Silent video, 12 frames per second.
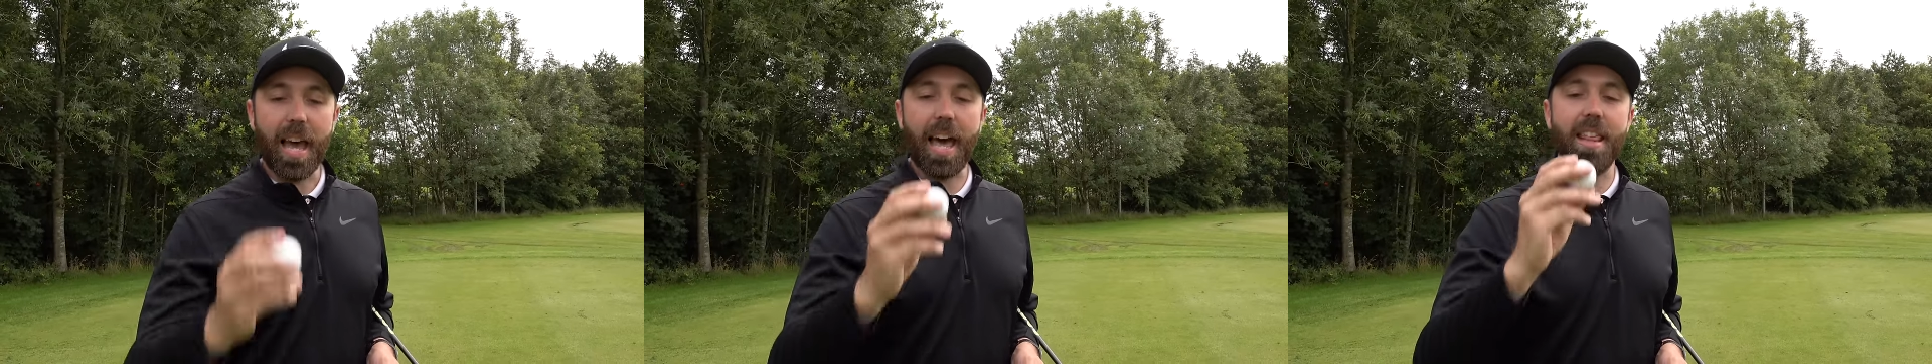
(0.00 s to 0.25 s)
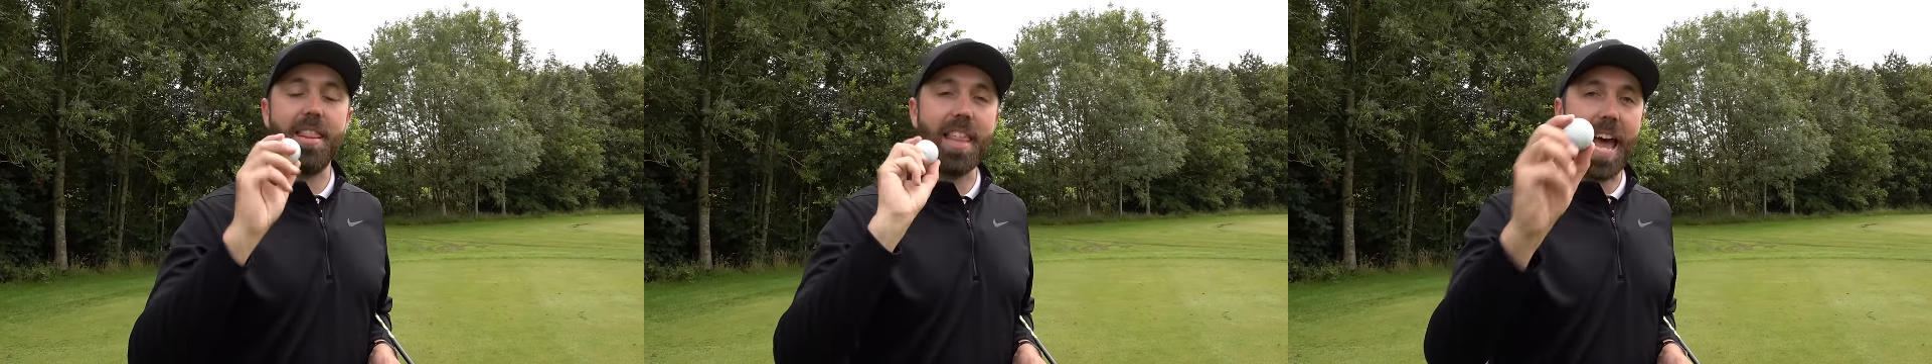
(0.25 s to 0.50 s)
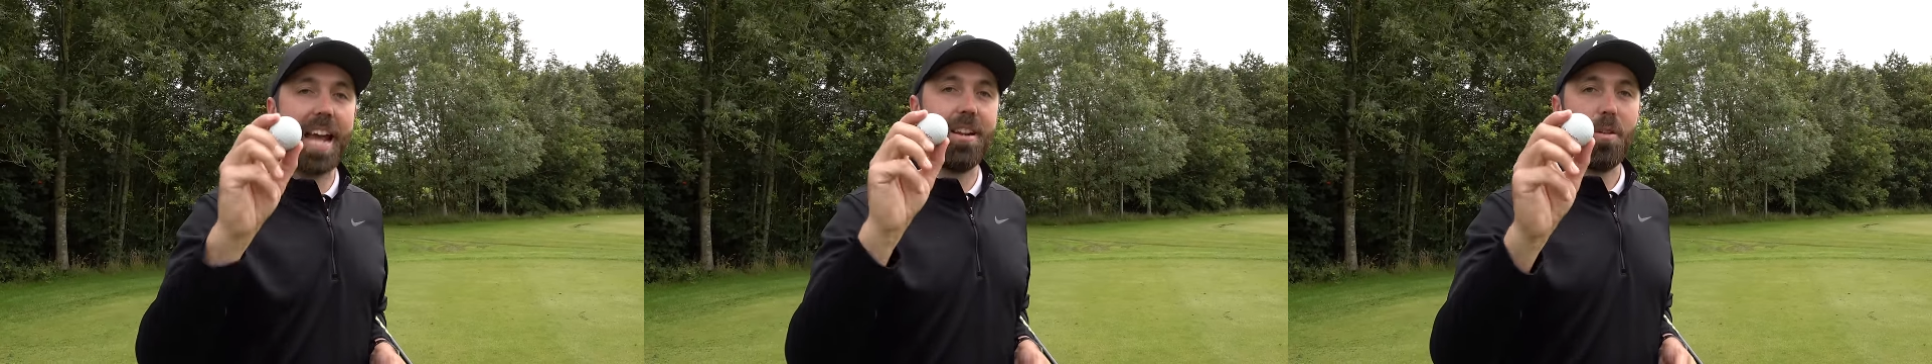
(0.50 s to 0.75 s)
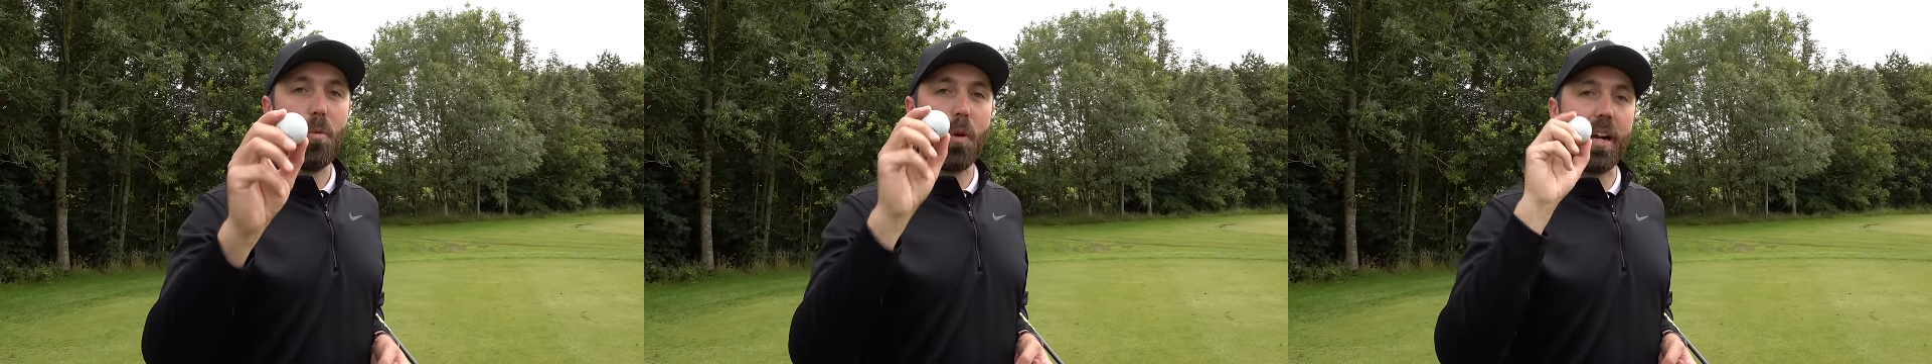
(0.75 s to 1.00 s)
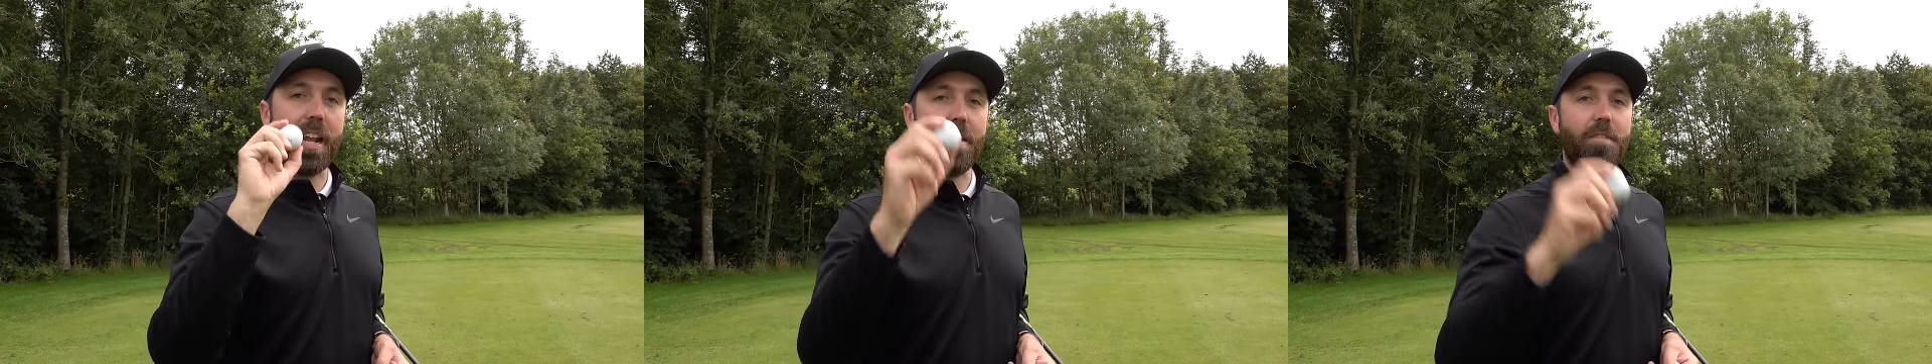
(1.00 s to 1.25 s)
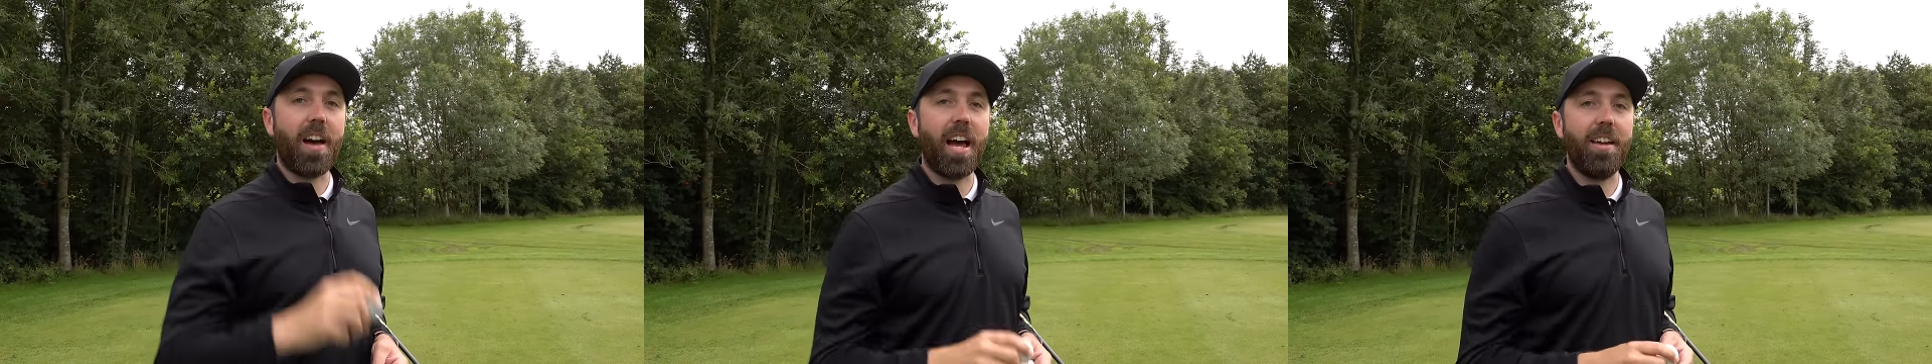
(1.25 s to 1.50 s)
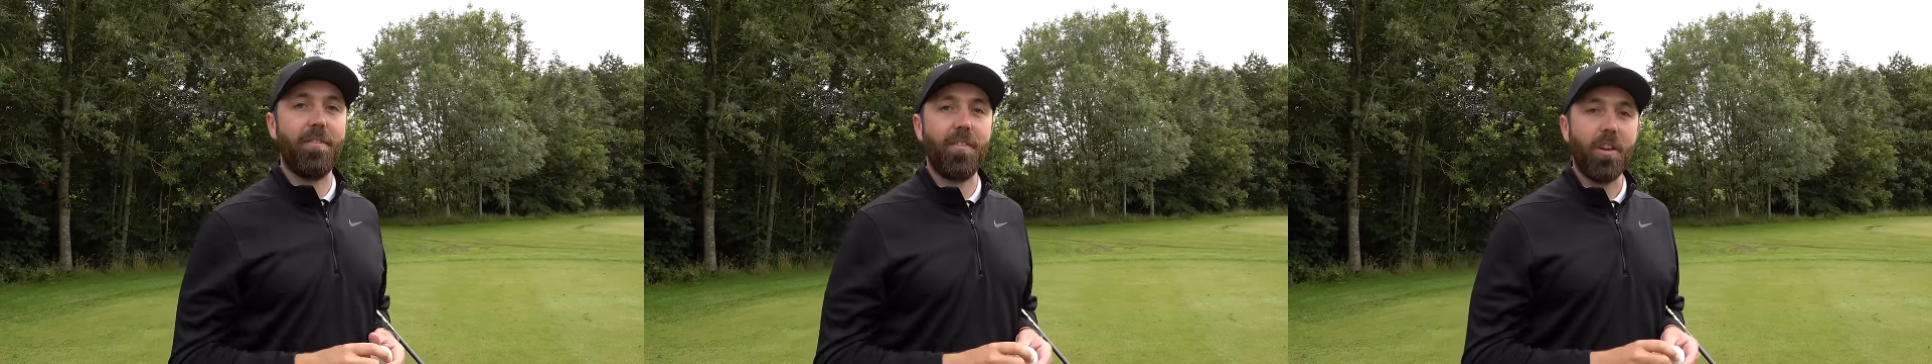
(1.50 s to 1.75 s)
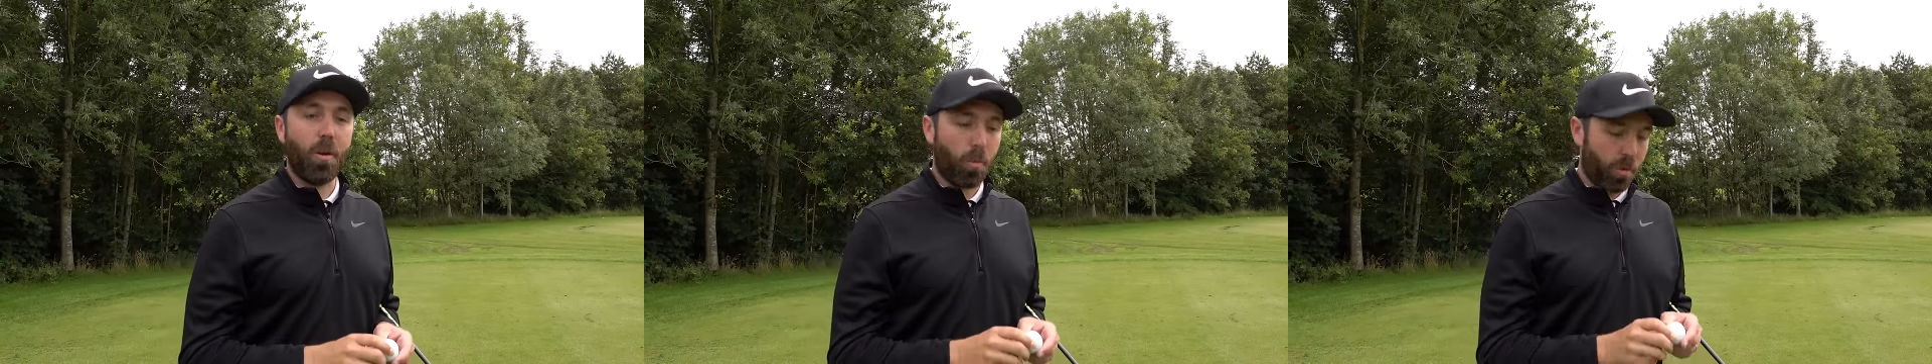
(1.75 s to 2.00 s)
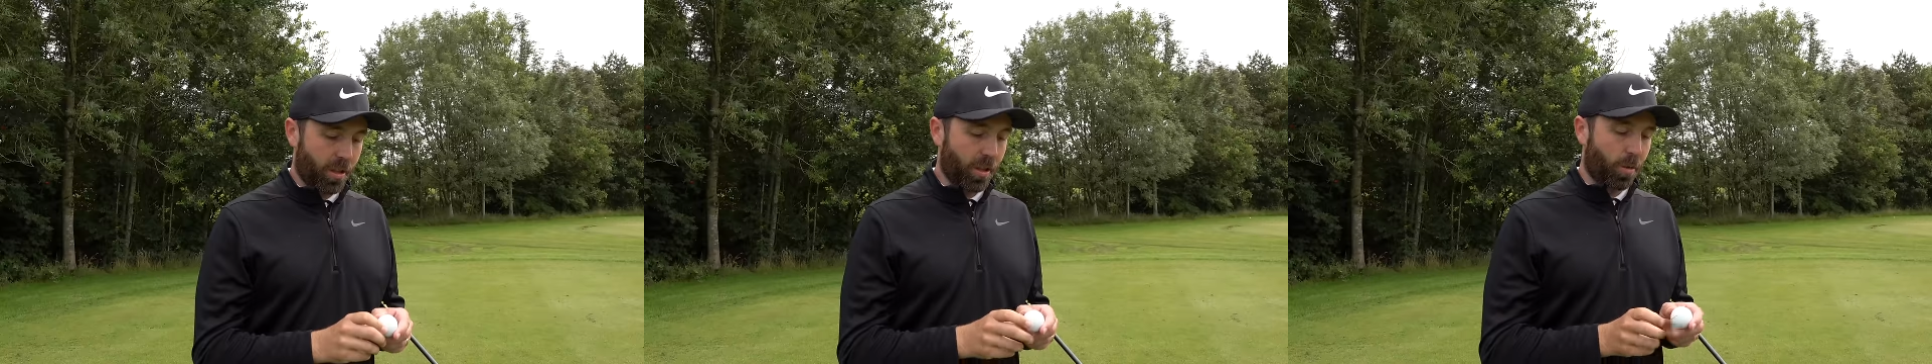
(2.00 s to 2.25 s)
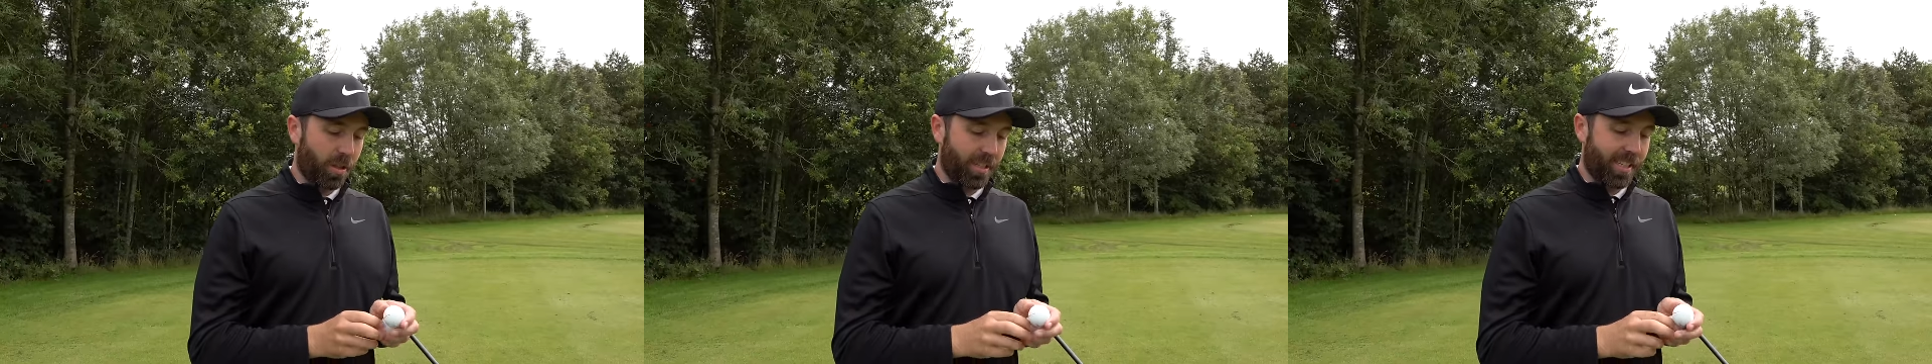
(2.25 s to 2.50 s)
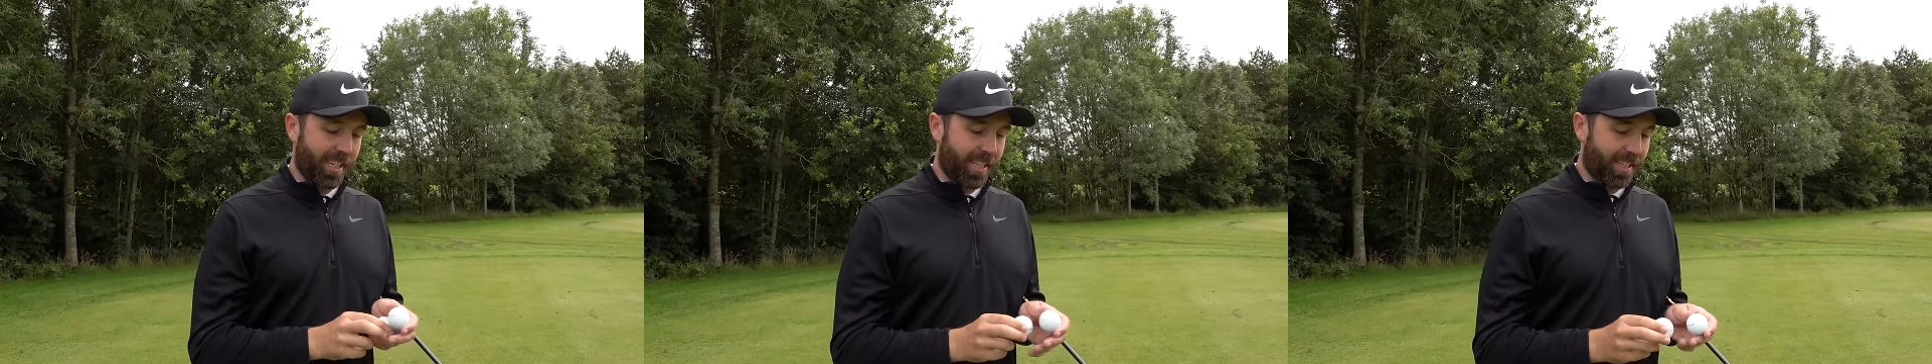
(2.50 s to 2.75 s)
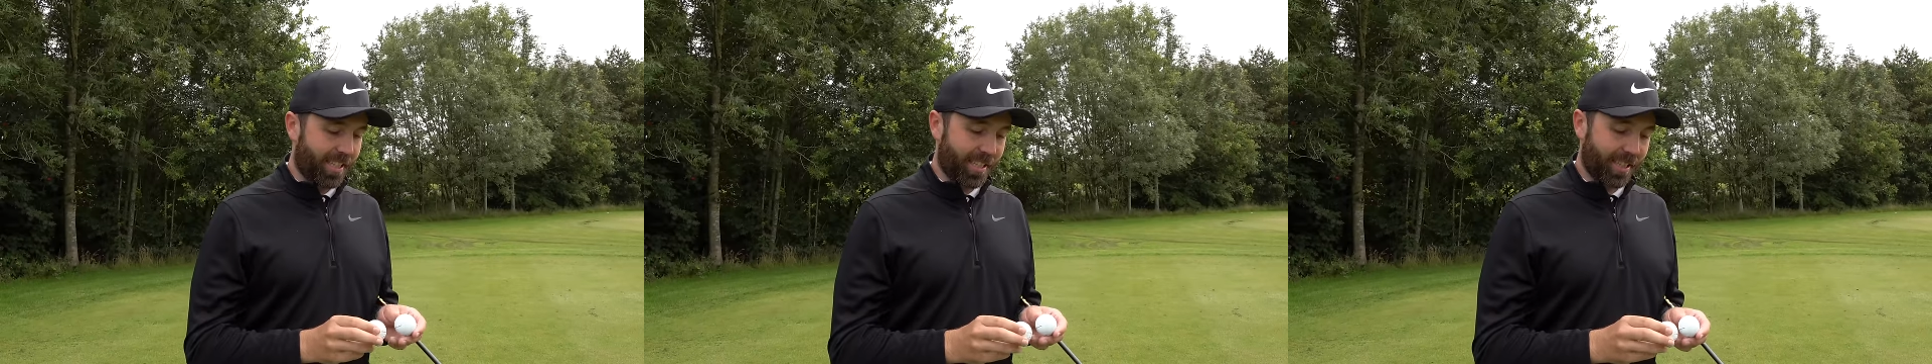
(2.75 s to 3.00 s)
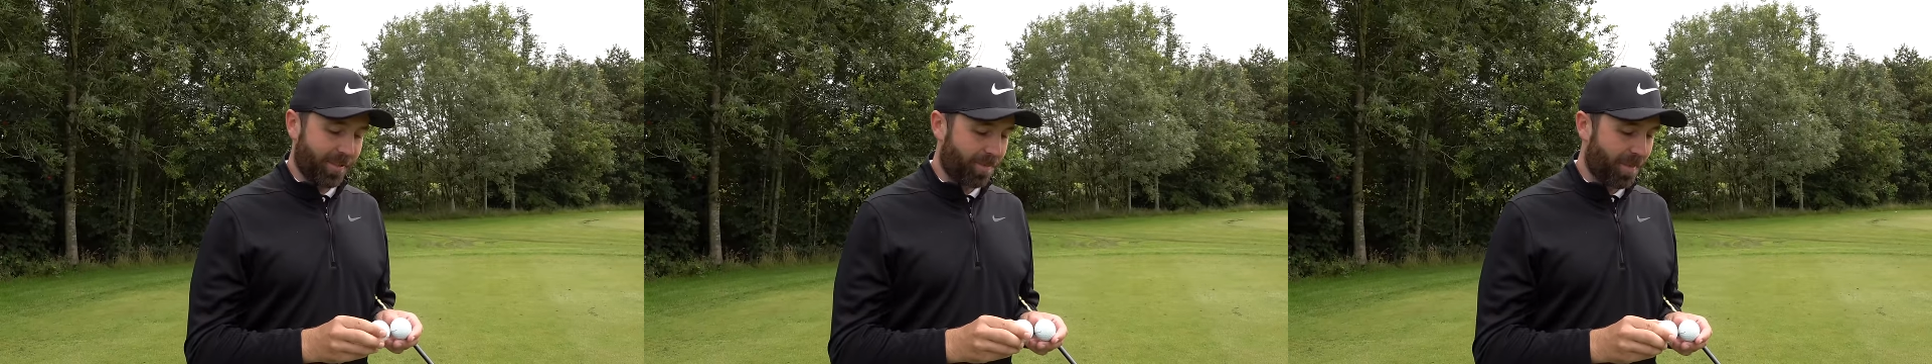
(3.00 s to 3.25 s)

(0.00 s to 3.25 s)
and then we're gonna hit 5 with the Quantix.